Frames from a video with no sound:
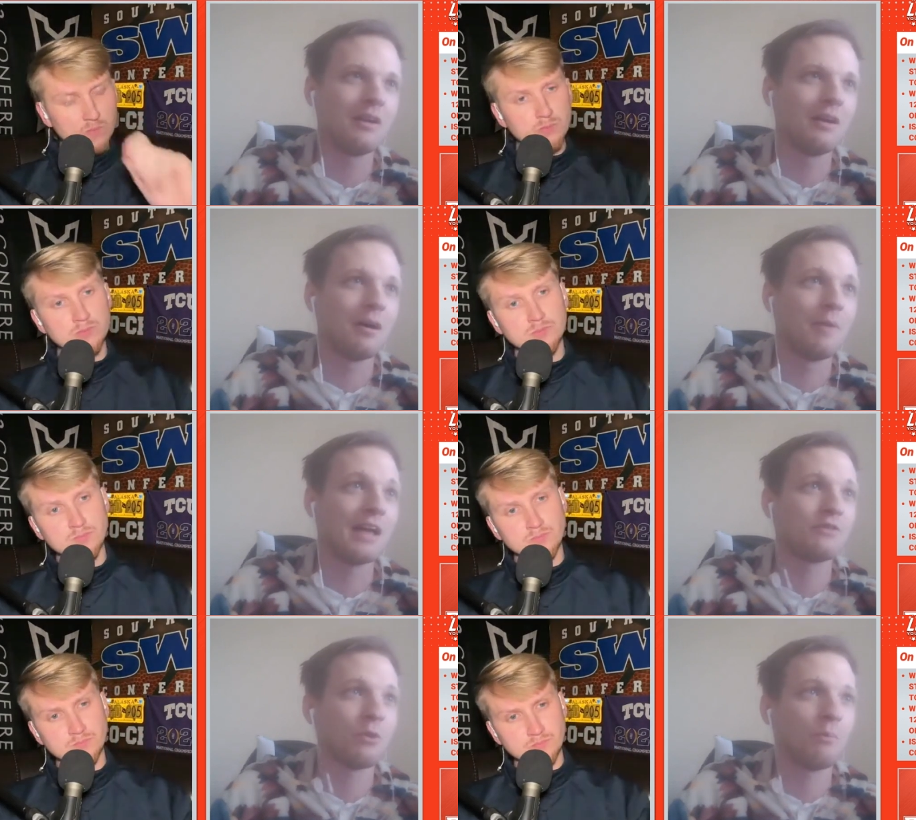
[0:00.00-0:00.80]
Speaker 1: Um,
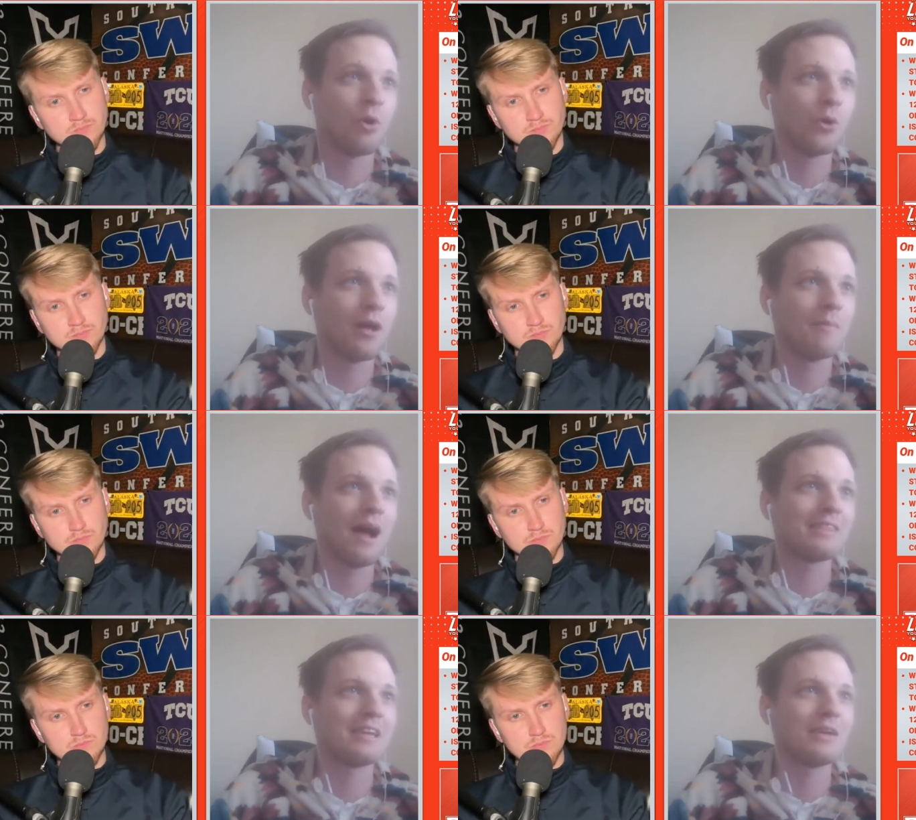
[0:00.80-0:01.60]
as for the program,
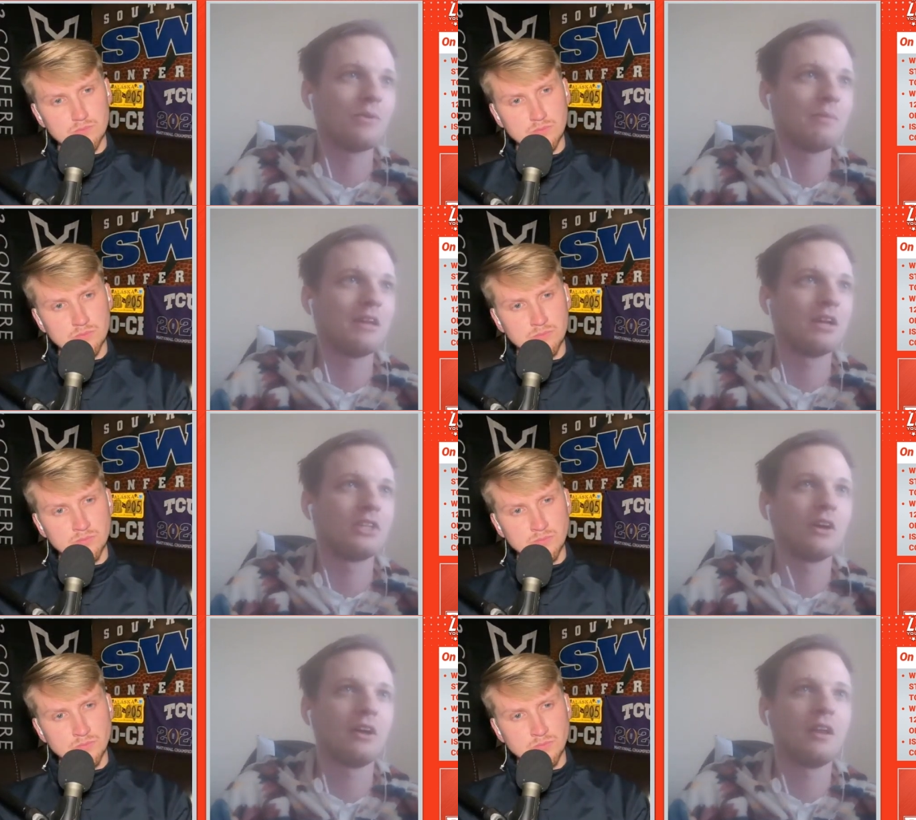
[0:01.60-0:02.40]
I think it would mean a
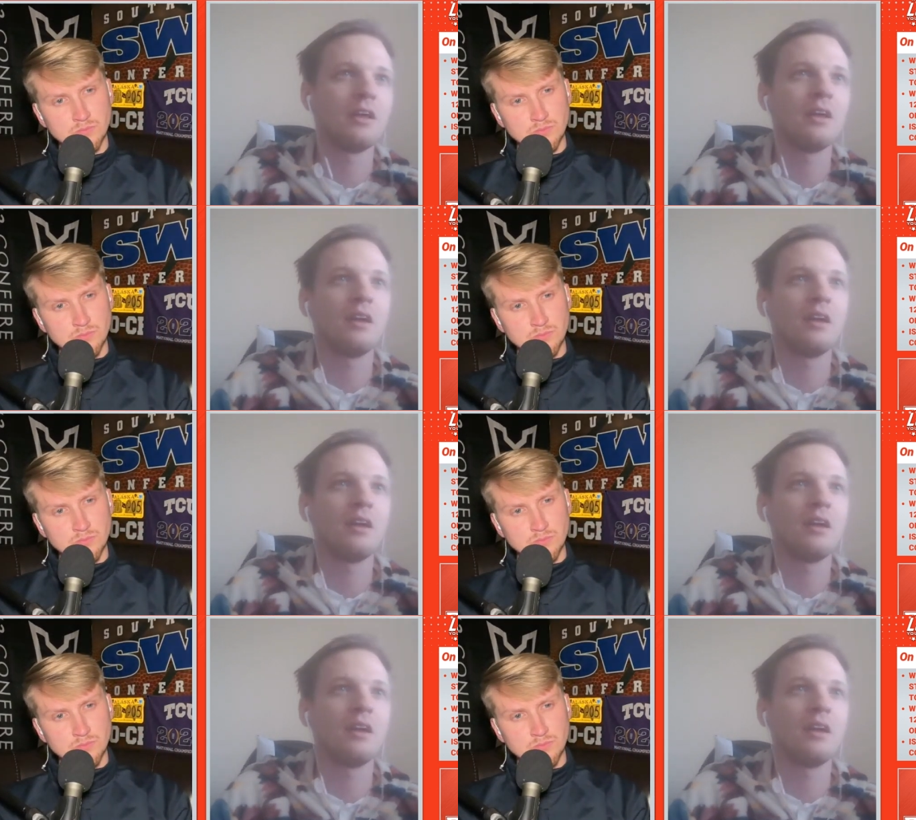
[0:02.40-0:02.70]
ton.